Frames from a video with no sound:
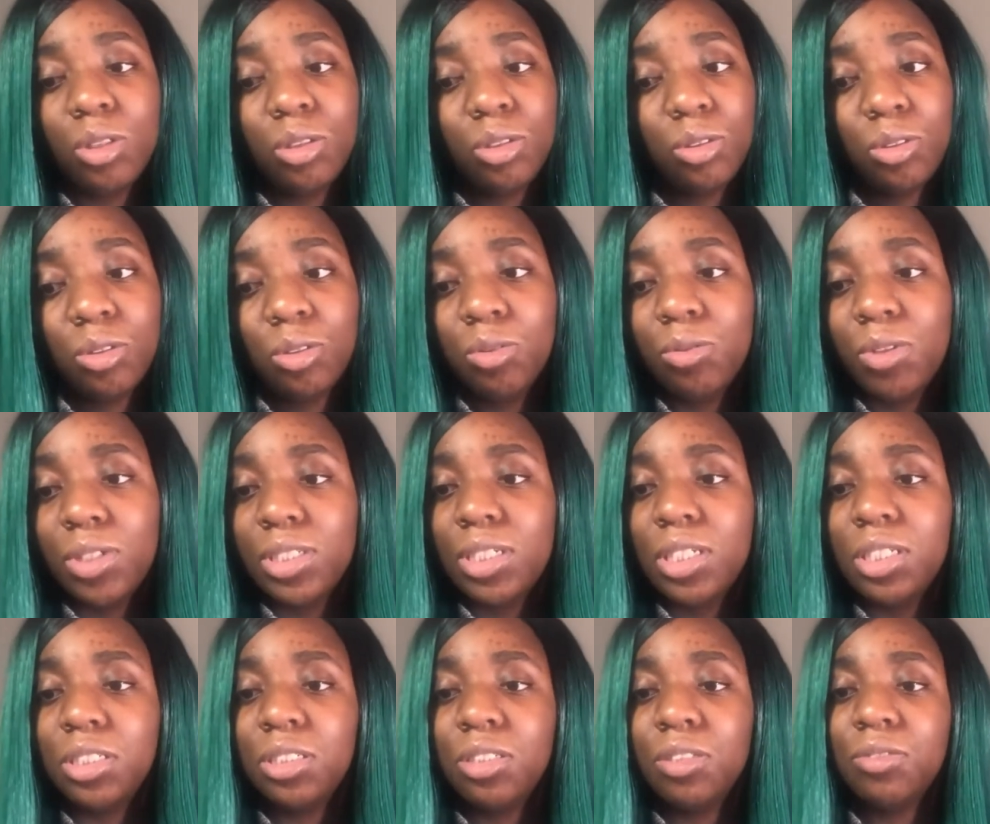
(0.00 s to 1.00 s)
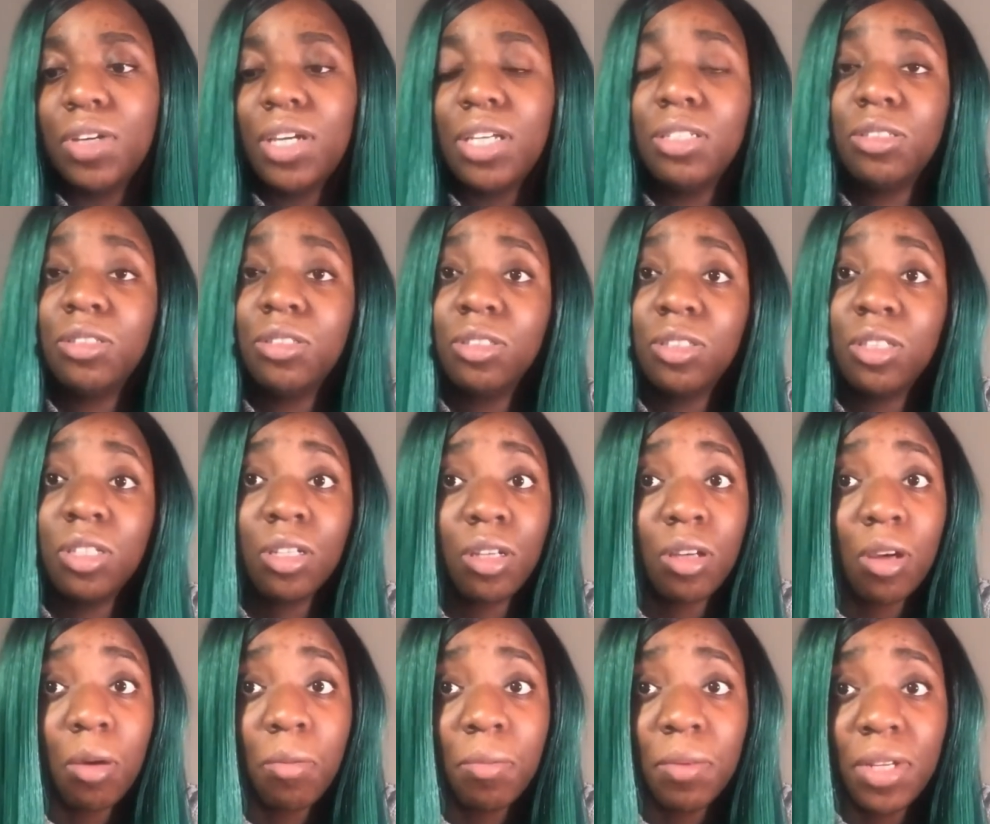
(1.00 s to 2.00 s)
student residential advisors is the
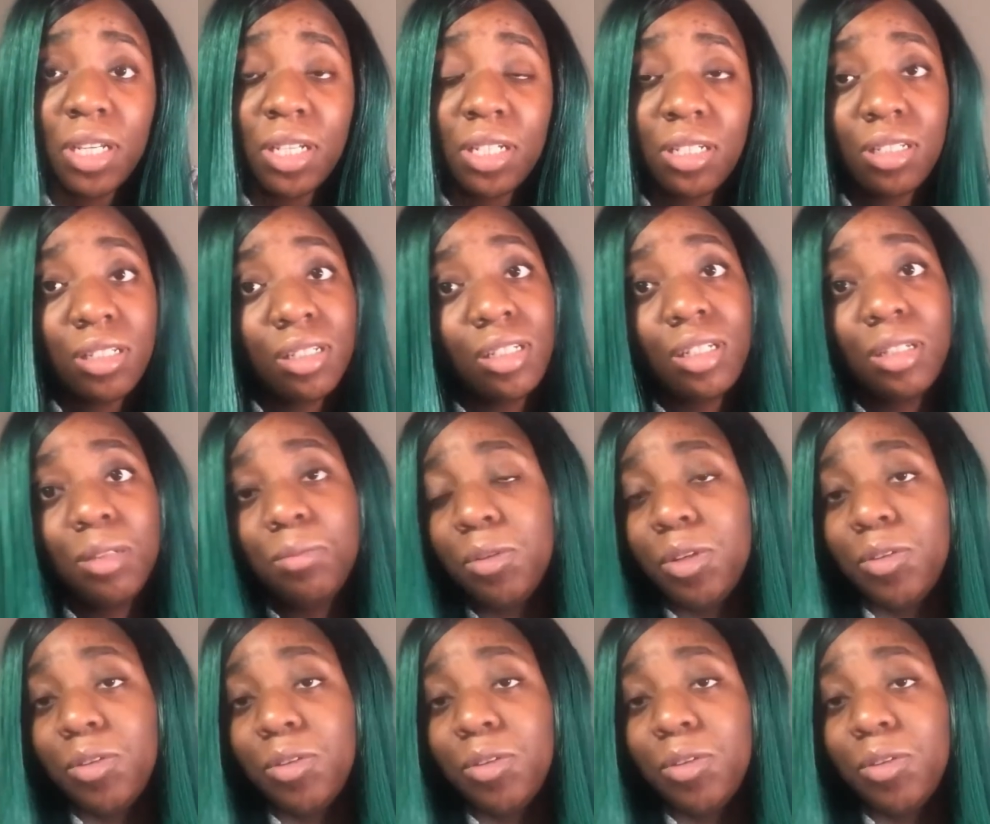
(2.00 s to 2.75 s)
accommodation team.